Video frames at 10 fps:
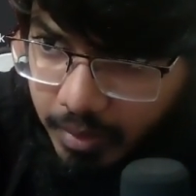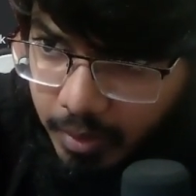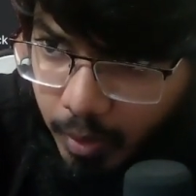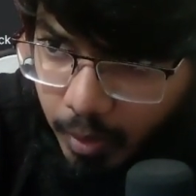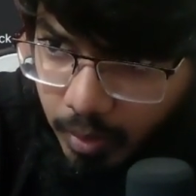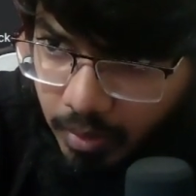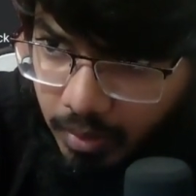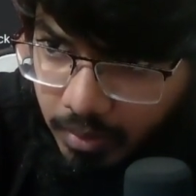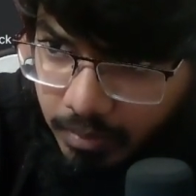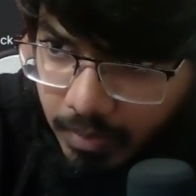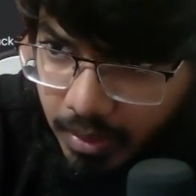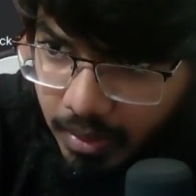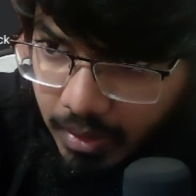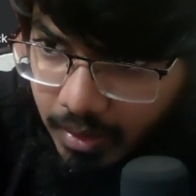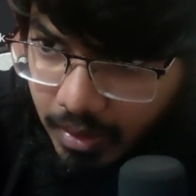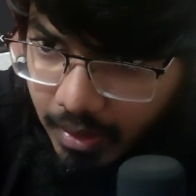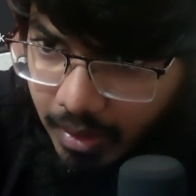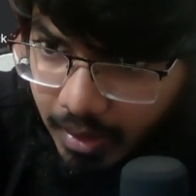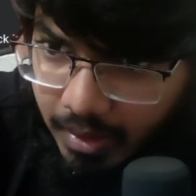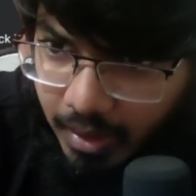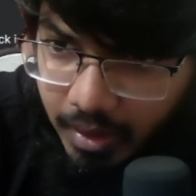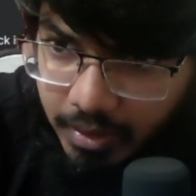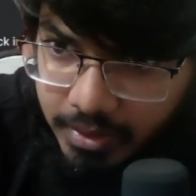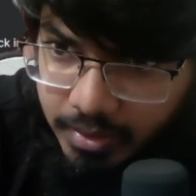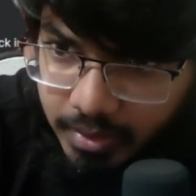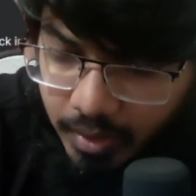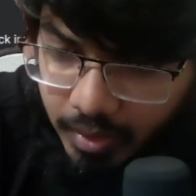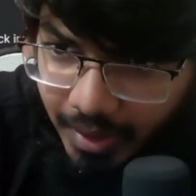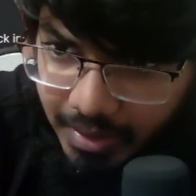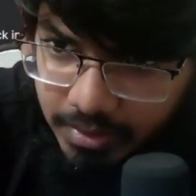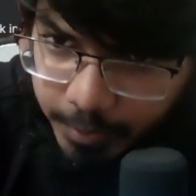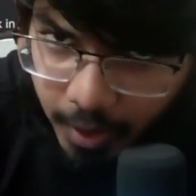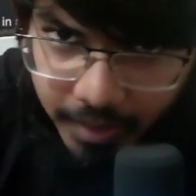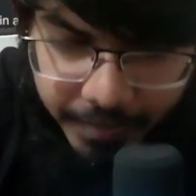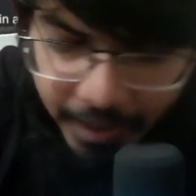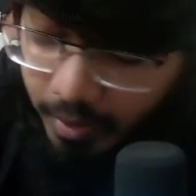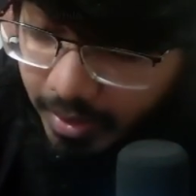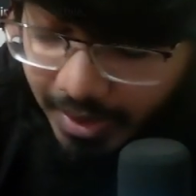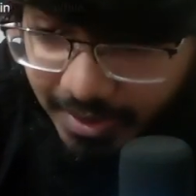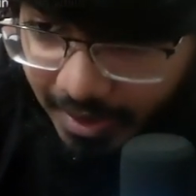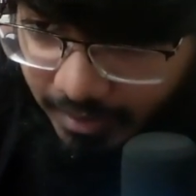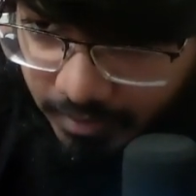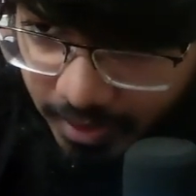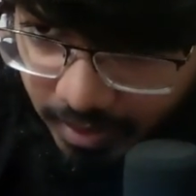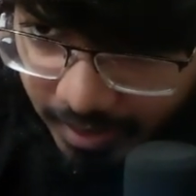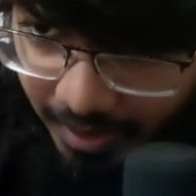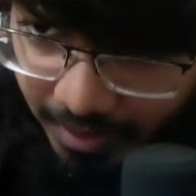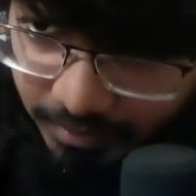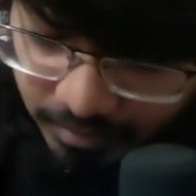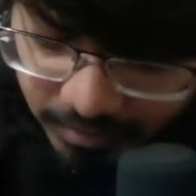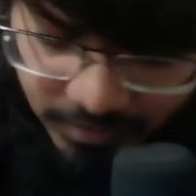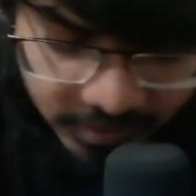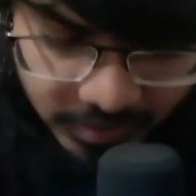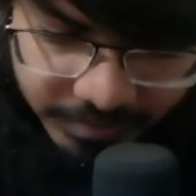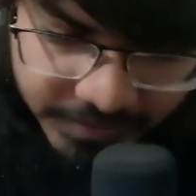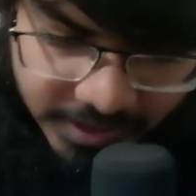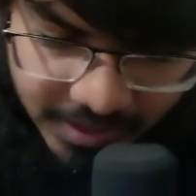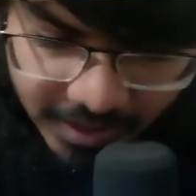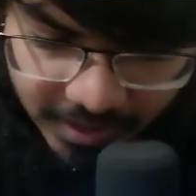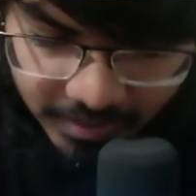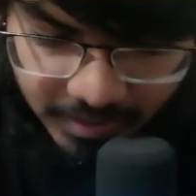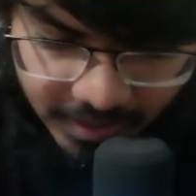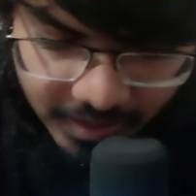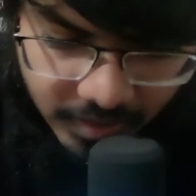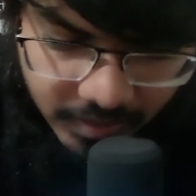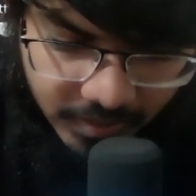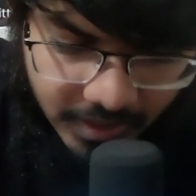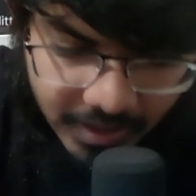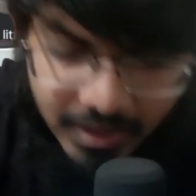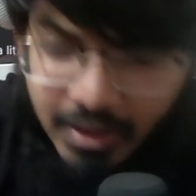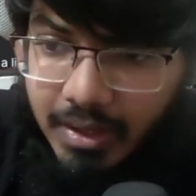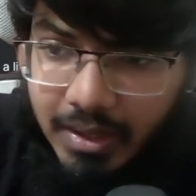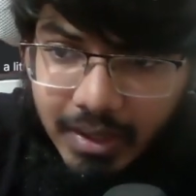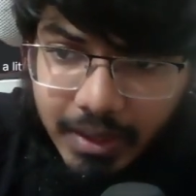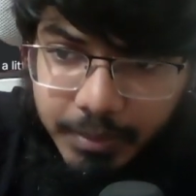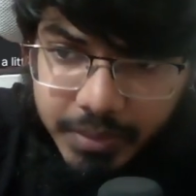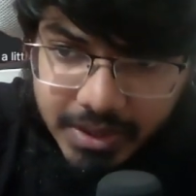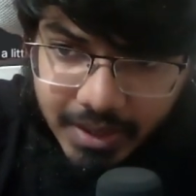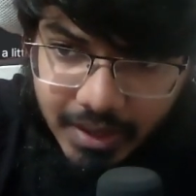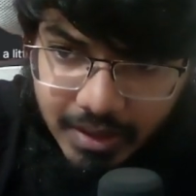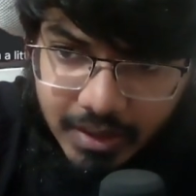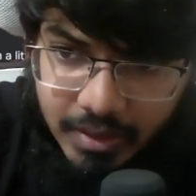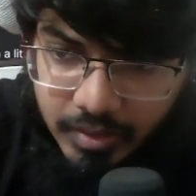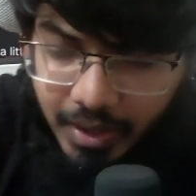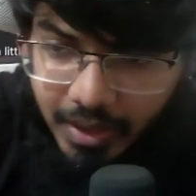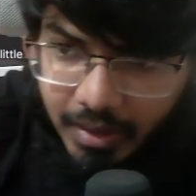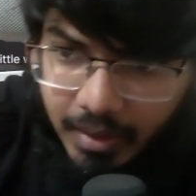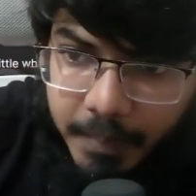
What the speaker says: whole cards, or I guess boundaries that they're at. So I'm just gonna click on Deepseek, right?